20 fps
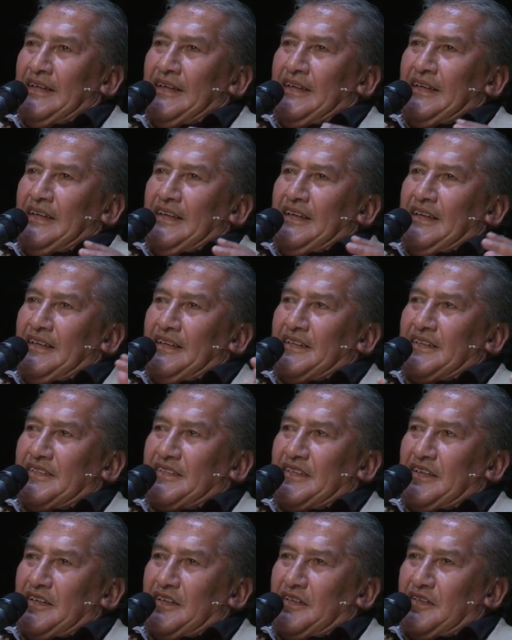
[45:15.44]

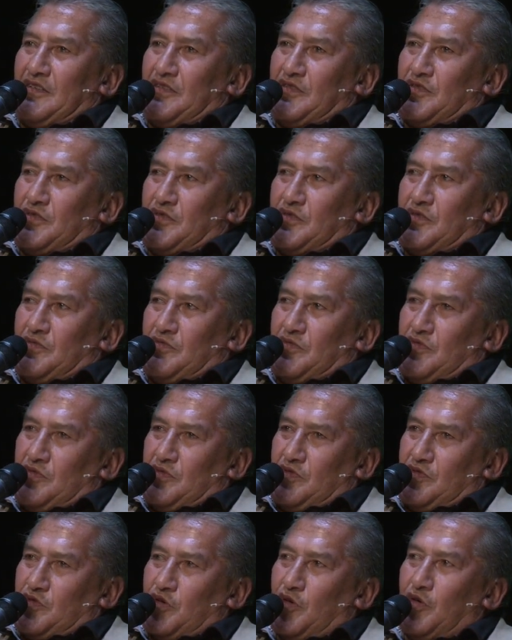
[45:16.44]
it's
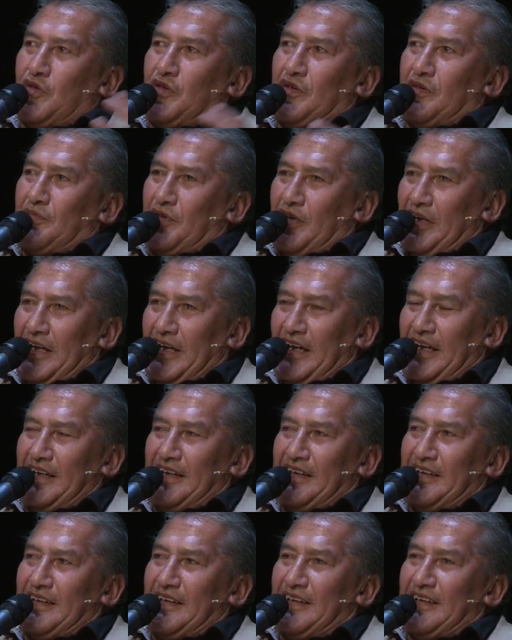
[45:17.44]
torn by hate,
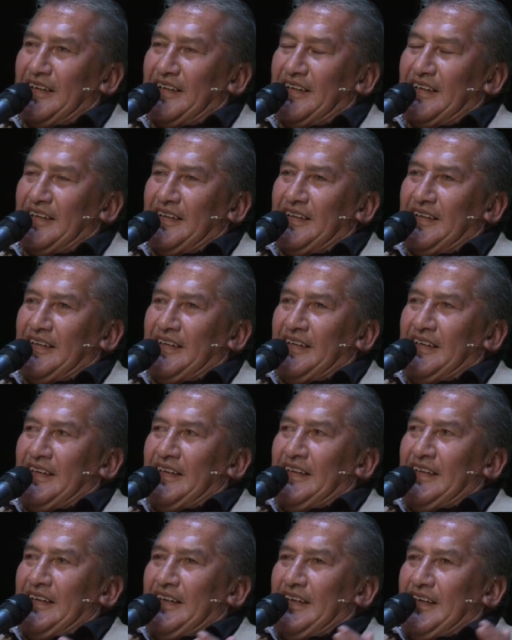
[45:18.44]

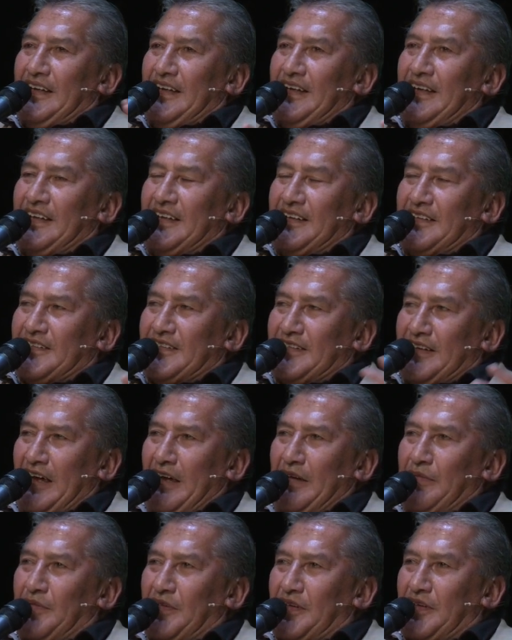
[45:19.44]
and it's
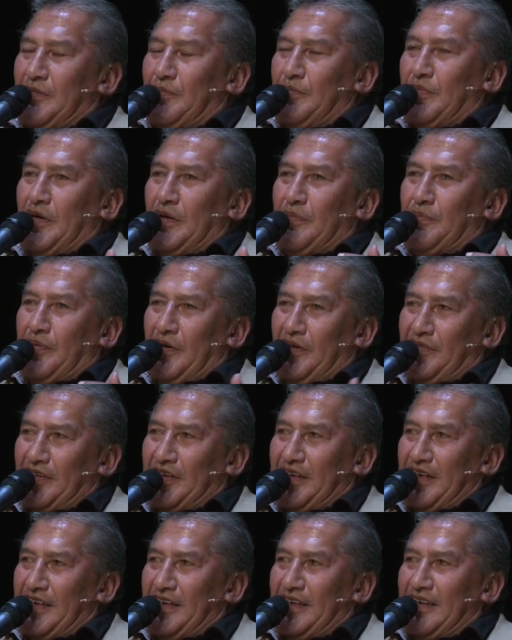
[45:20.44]
shamed by
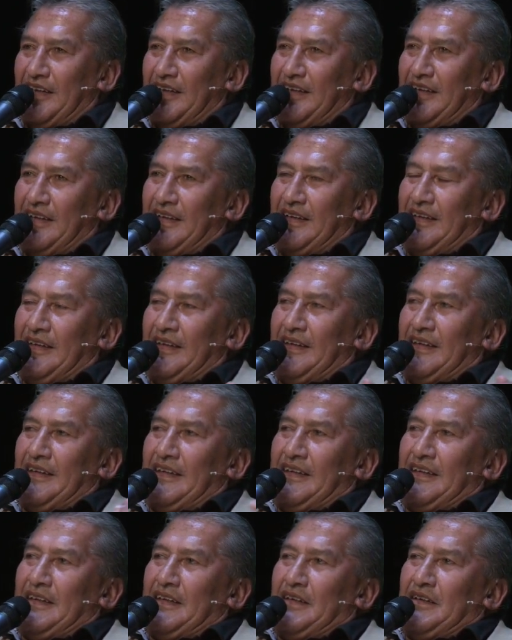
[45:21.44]
poverty,
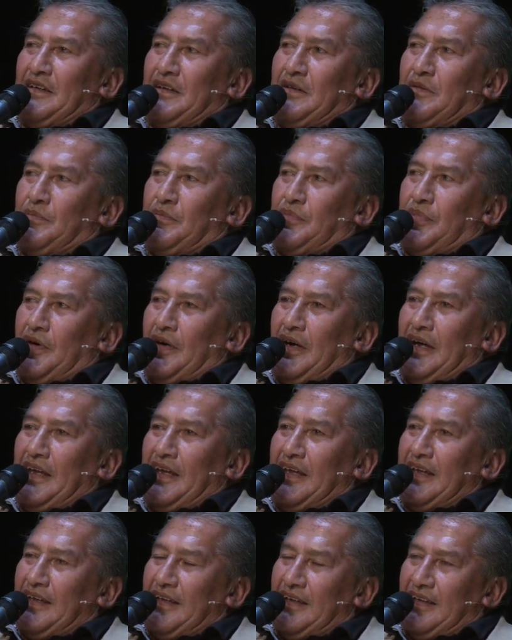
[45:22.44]
by
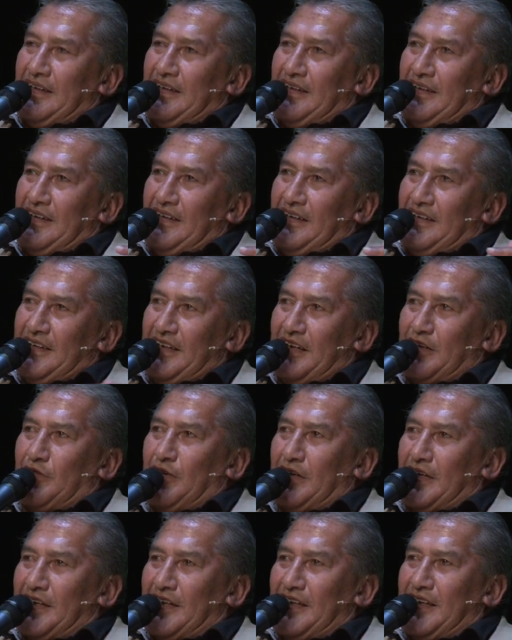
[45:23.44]

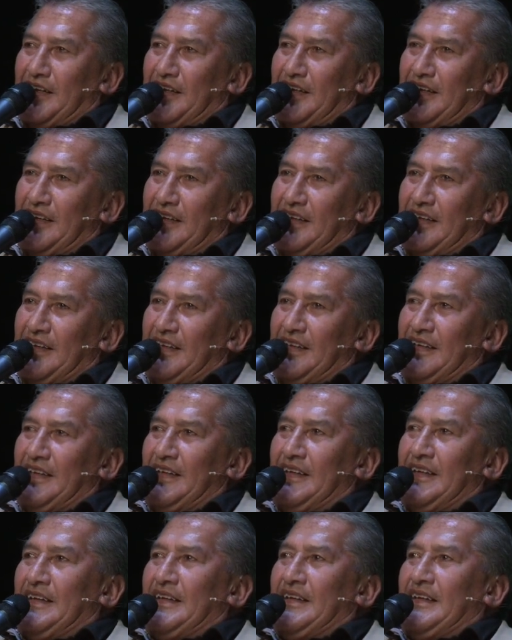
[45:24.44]
inequality,
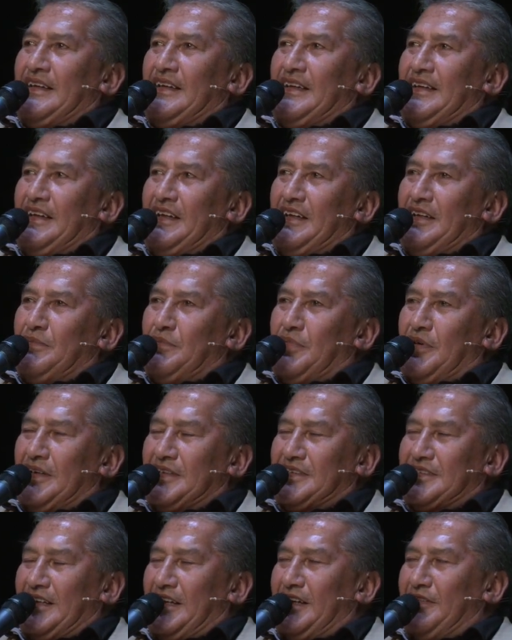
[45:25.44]
and by
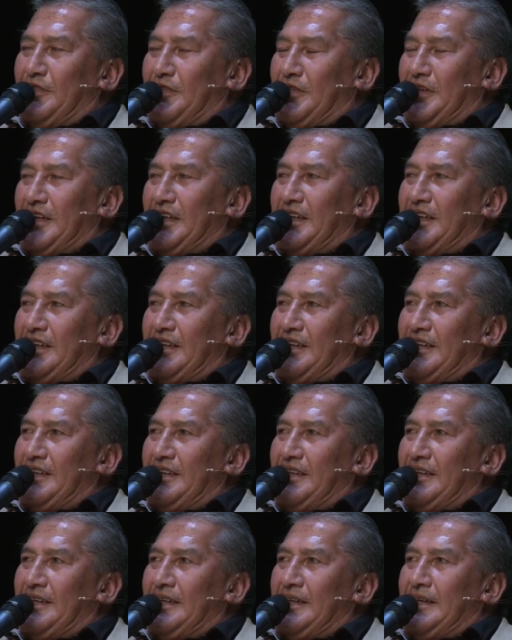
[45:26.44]
slavery.
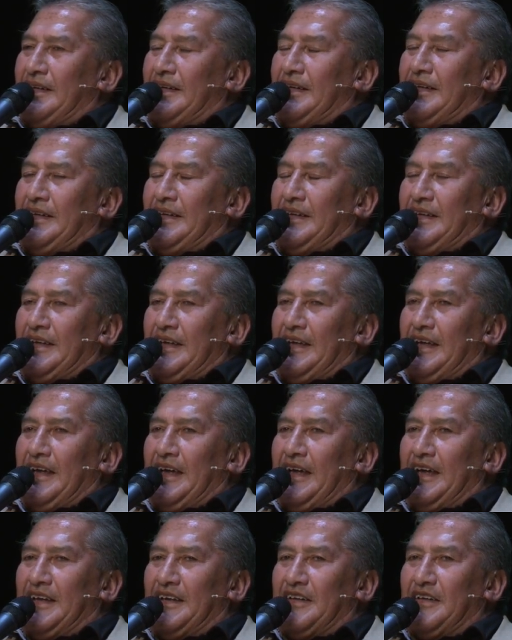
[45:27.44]

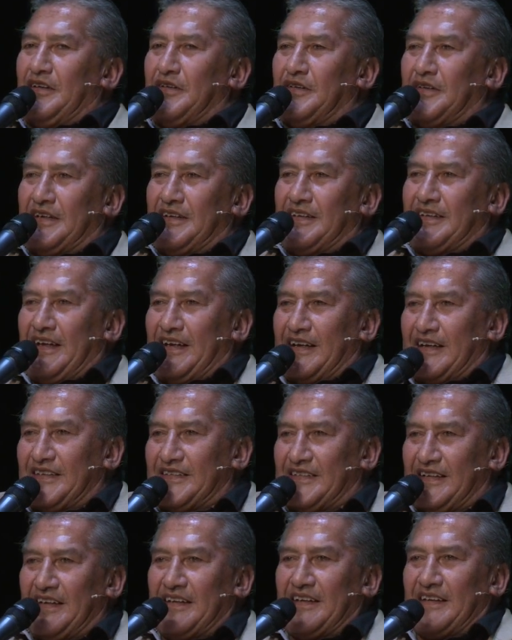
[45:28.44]
And who can take us
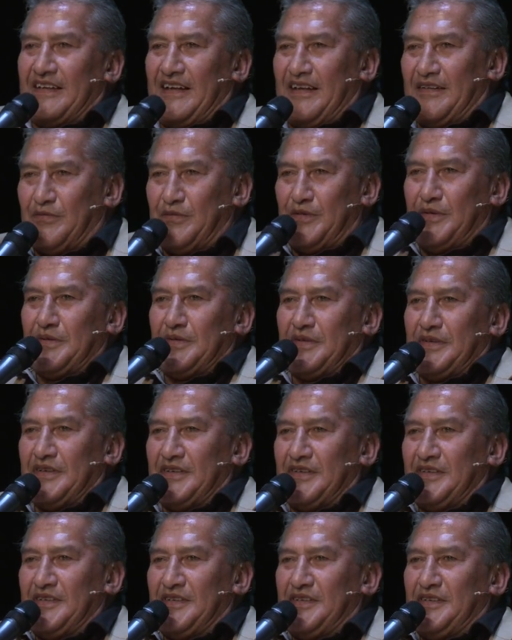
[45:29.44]
out of that world?
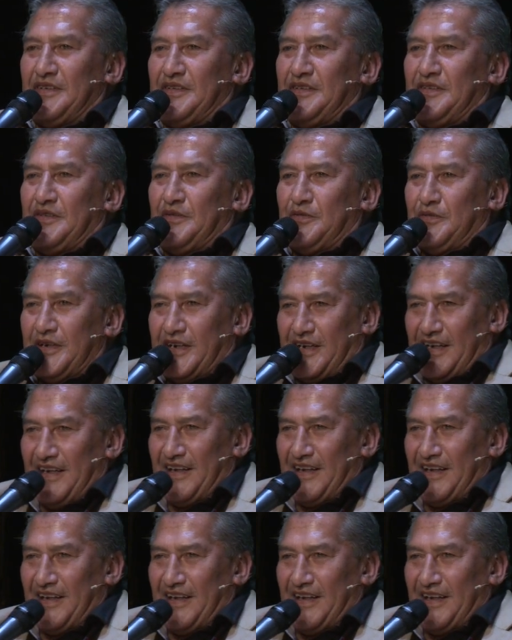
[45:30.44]
We can.